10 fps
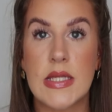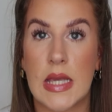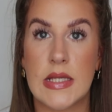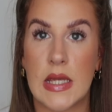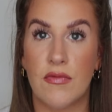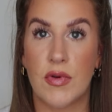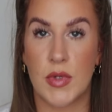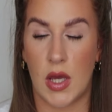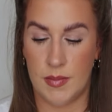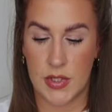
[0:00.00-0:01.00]
a skin tint from
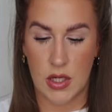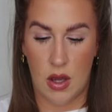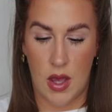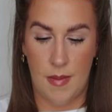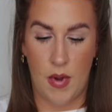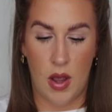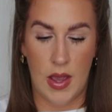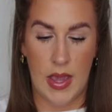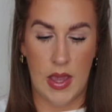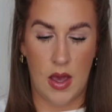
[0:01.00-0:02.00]
time to time.
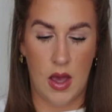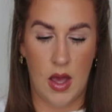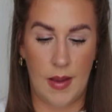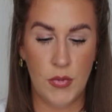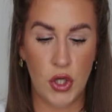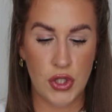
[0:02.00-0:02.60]
I am